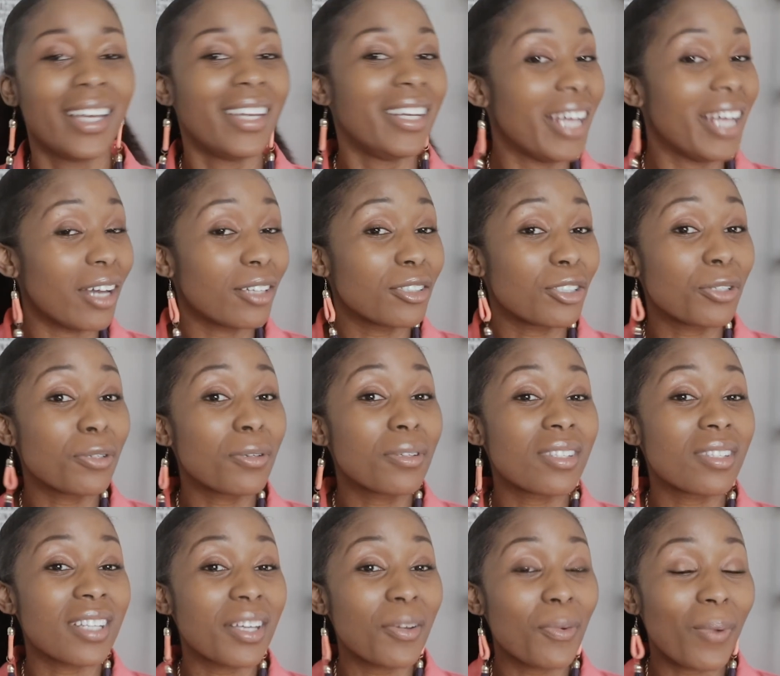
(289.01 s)
Now, do you
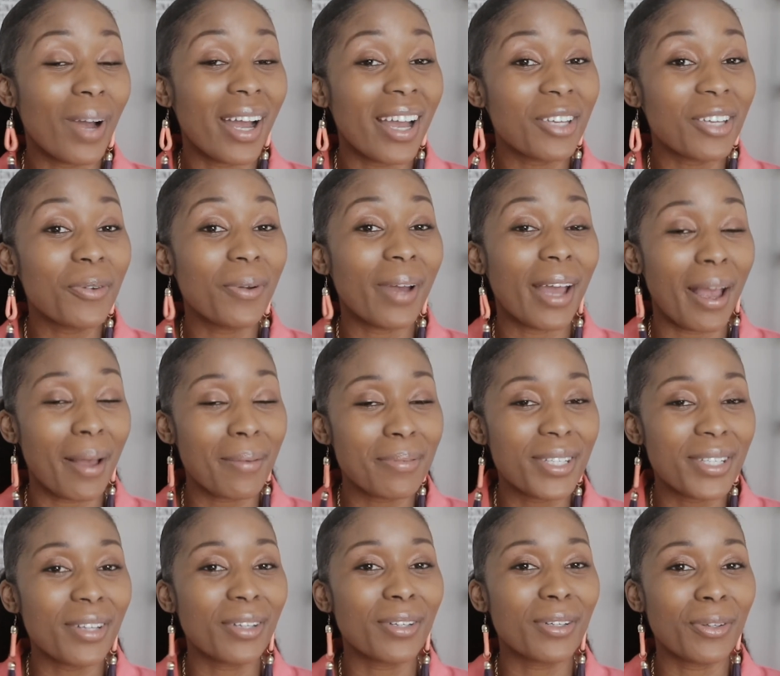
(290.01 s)
see why you
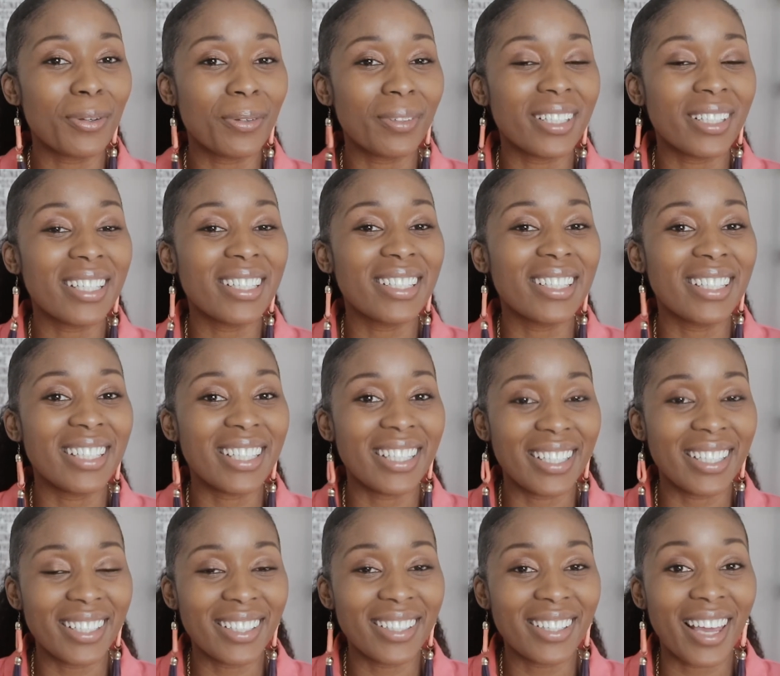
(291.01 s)
absolutely
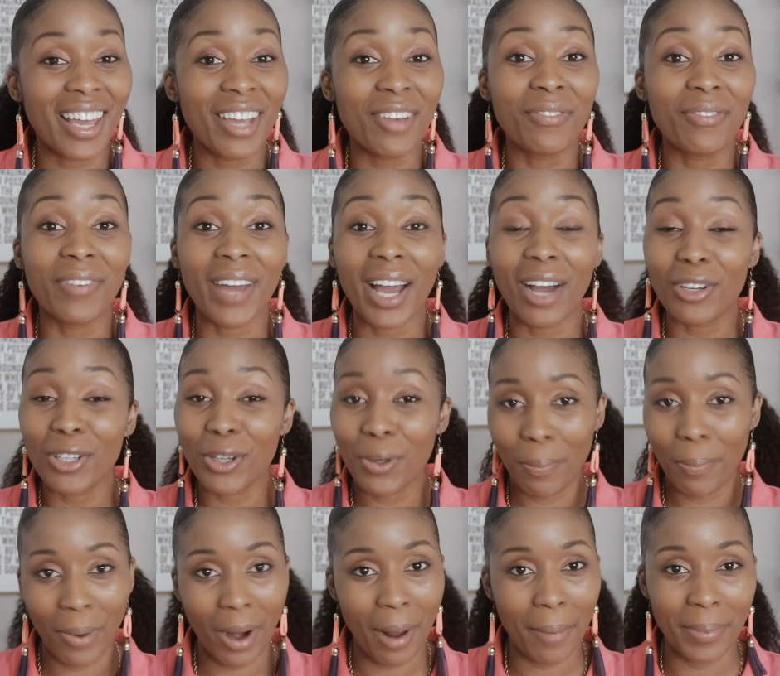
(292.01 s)
need a value
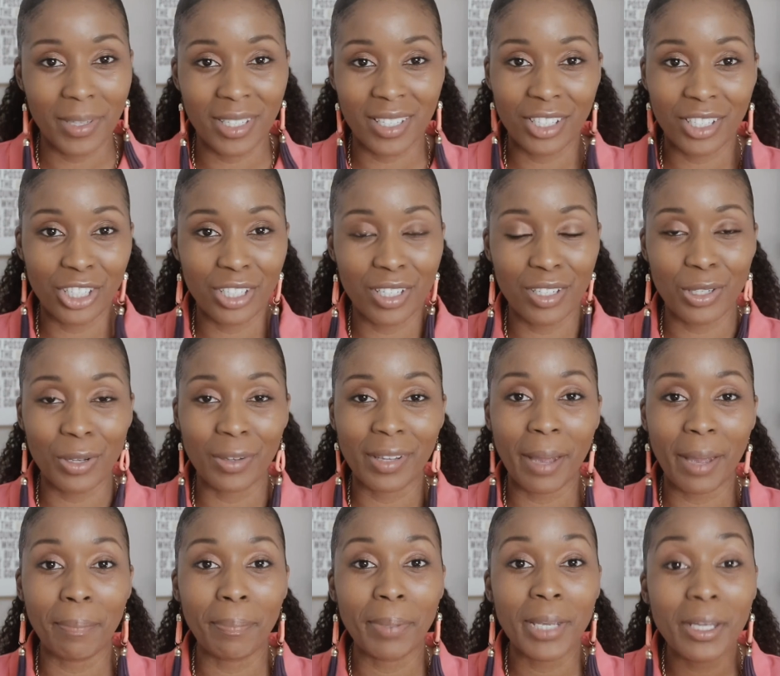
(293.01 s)
proposition so
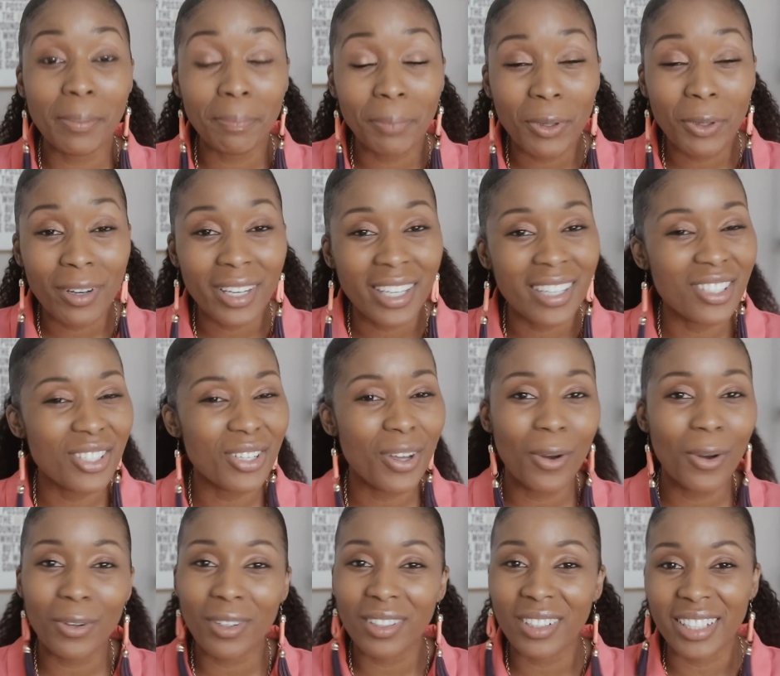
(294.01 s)
that people can
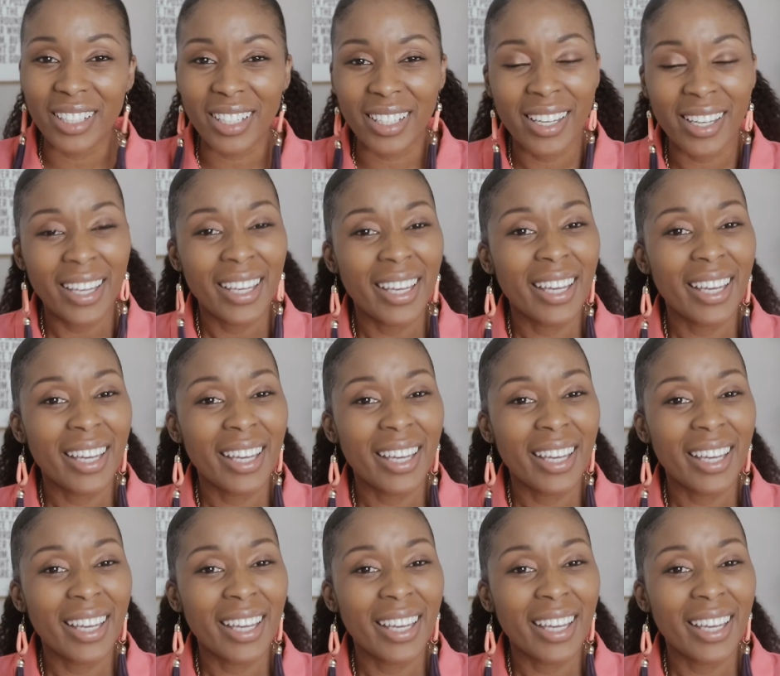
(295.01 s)
totally